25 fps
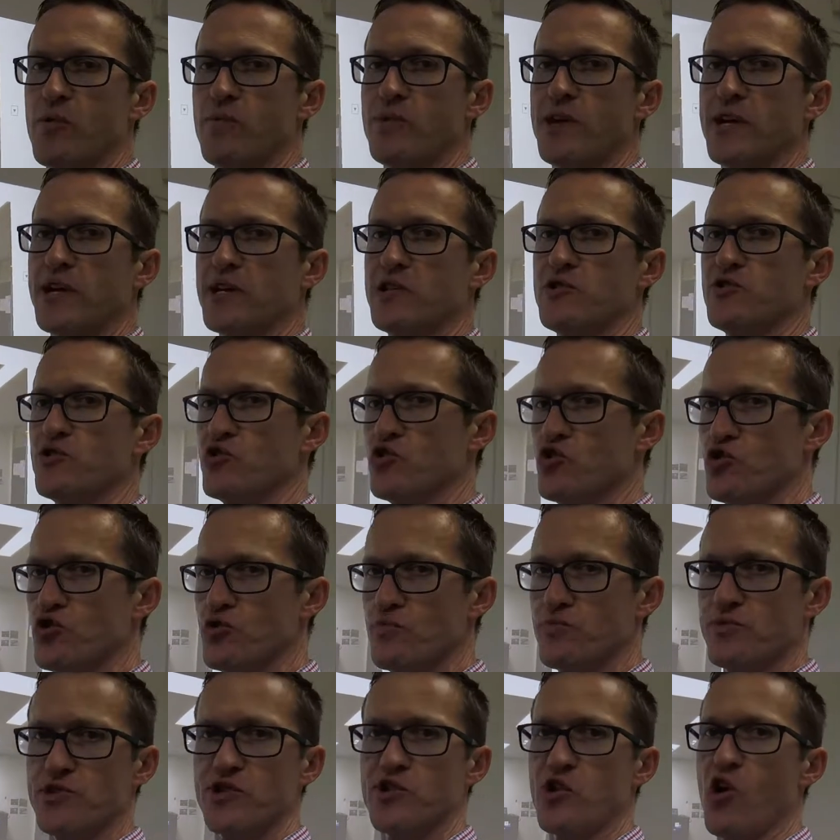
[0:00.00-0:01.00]
they can
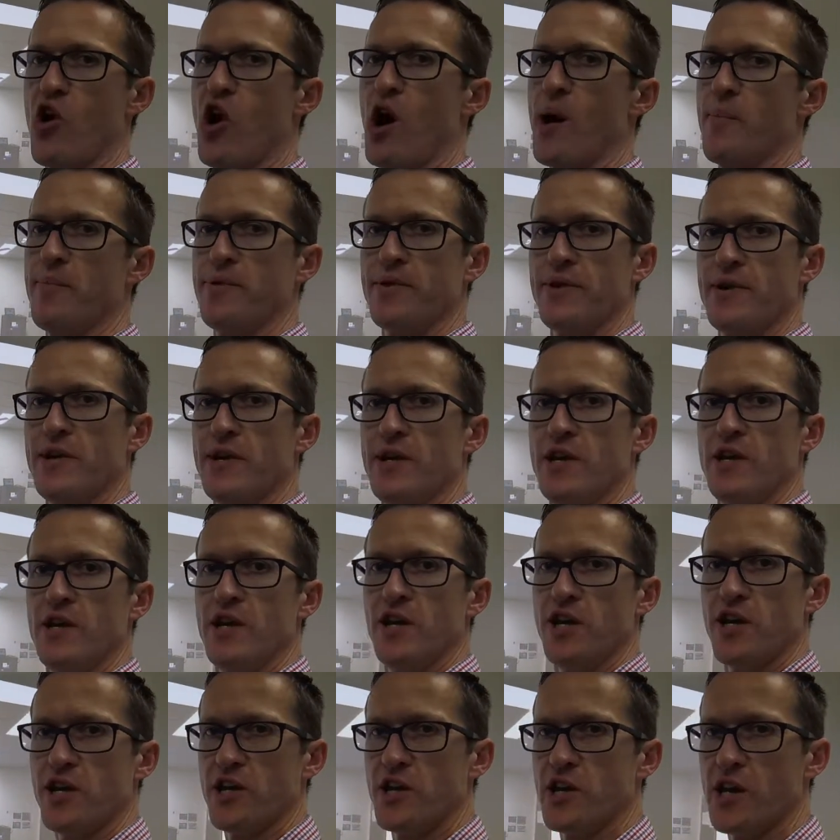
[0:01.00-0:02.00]
Zoom, Skype,
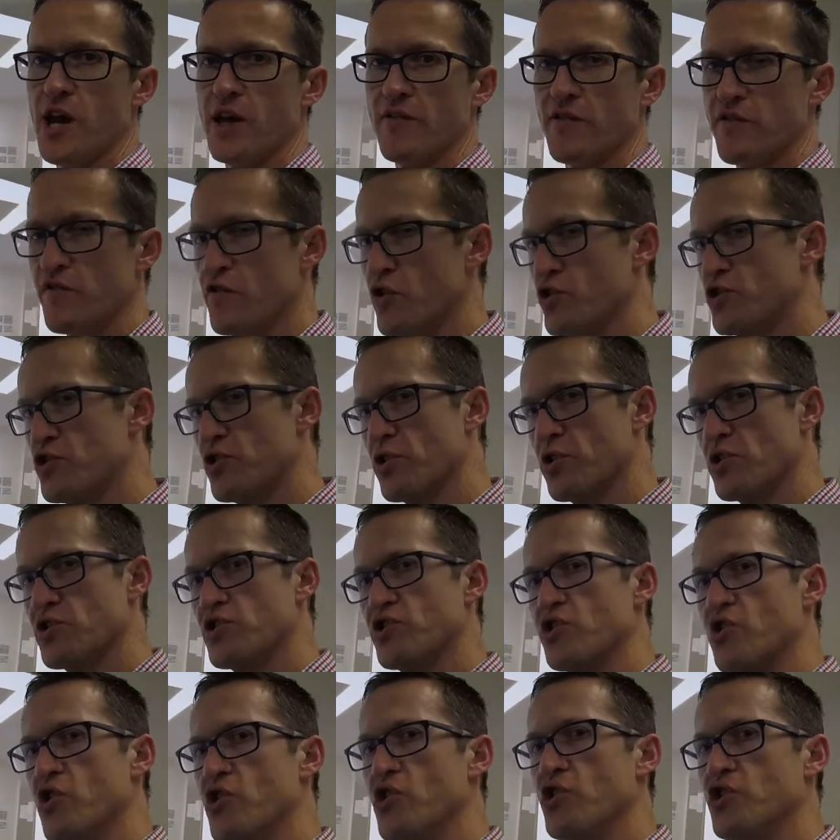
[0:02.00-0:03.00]
have a virtual
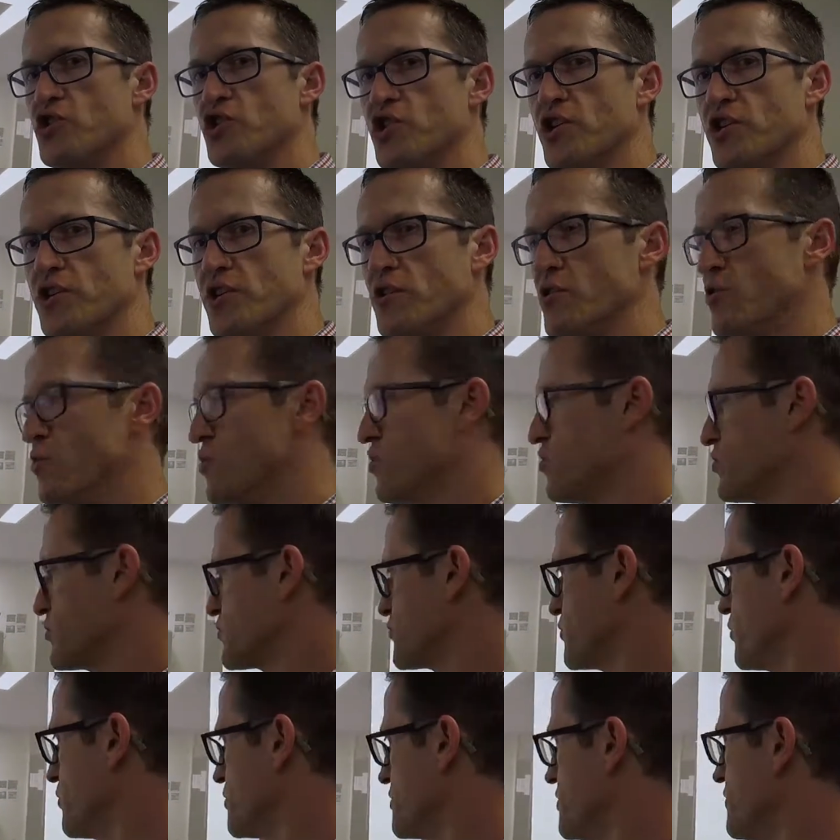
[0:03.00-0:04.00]
excursion and all
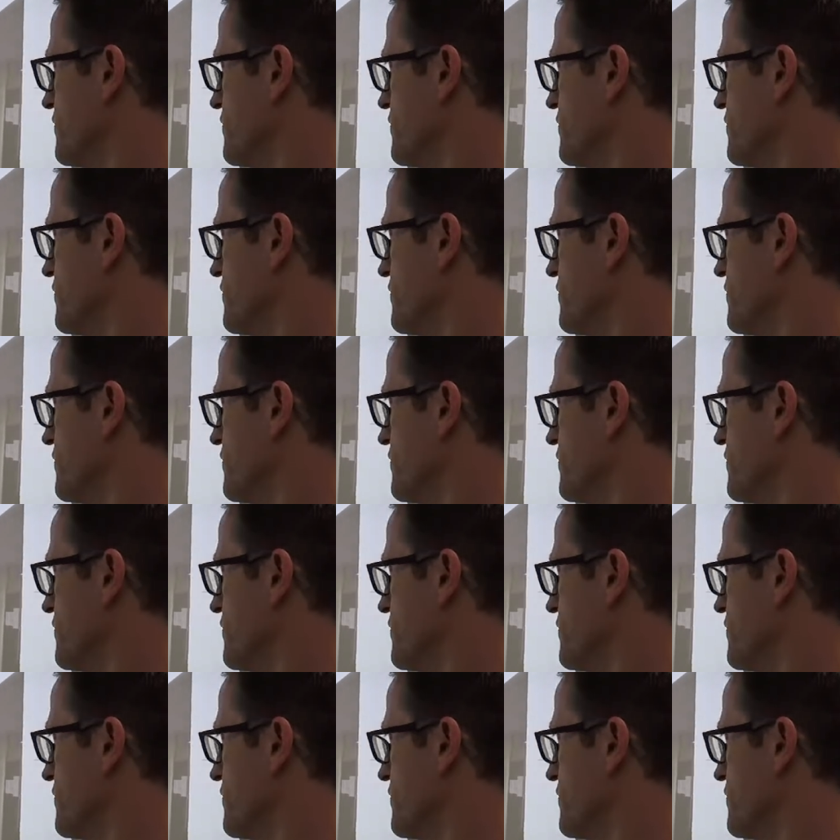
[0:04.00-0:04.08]
sorts of